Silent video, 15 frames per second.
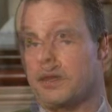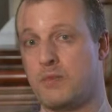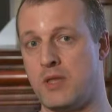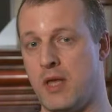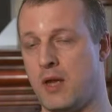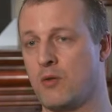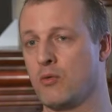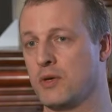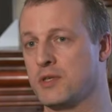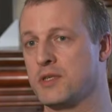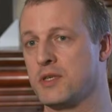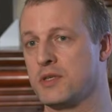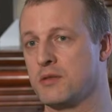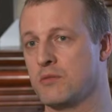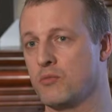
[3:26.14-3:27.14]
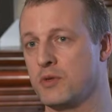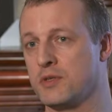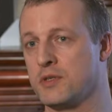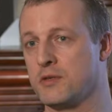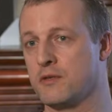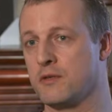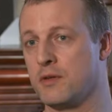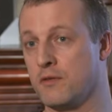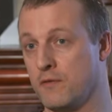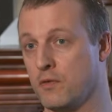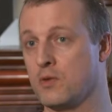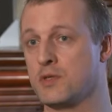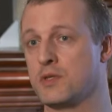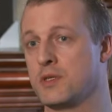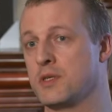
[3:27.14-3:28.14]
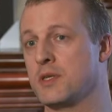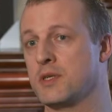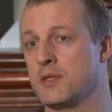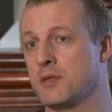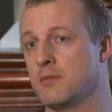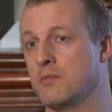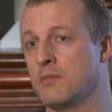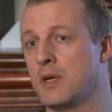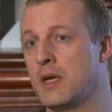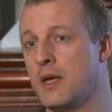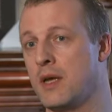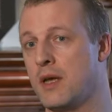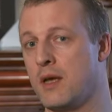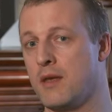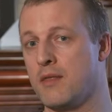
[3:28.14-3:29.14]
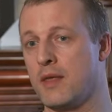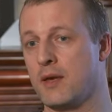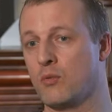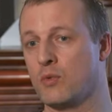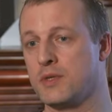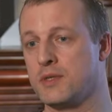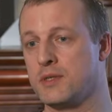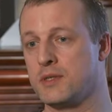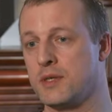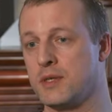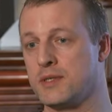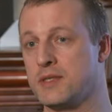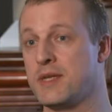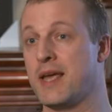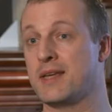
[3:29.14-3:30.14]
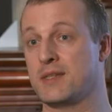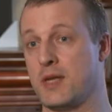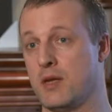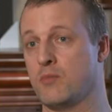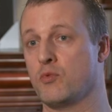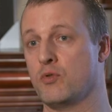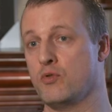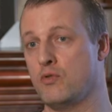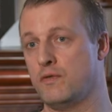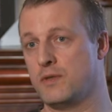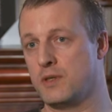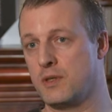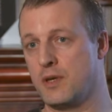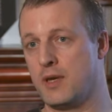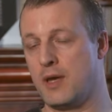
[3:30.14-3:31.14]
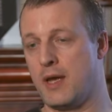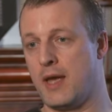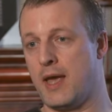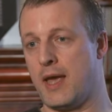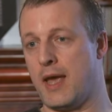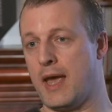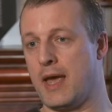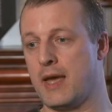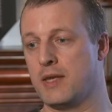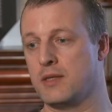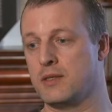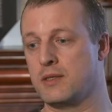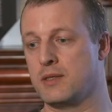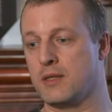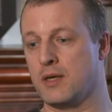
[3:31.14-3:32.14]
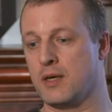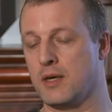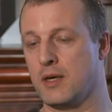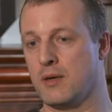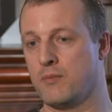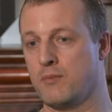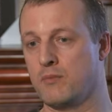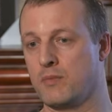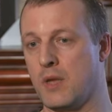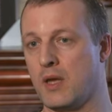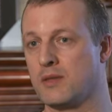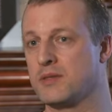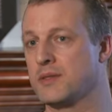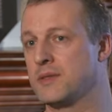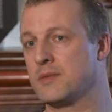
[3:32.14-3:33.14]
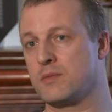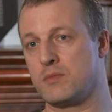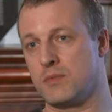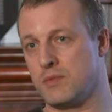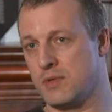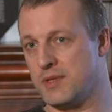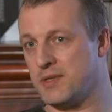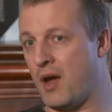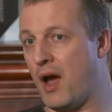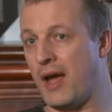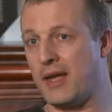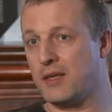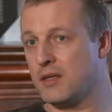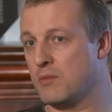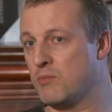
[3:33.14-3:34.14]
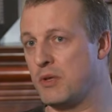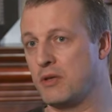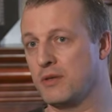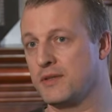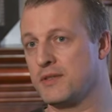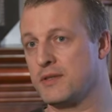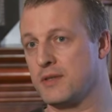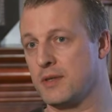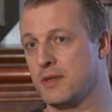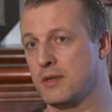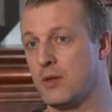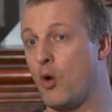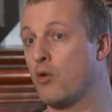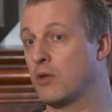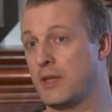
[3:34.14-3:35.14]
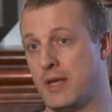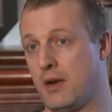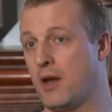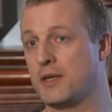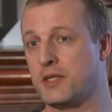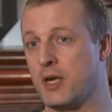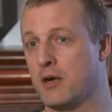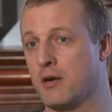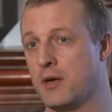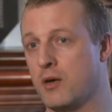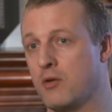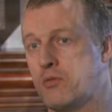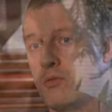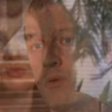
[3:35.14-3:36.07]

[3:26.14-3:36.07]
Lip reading: The Enerworks system was the first system that was CSA approved, and it's designed and built locally in Ontario.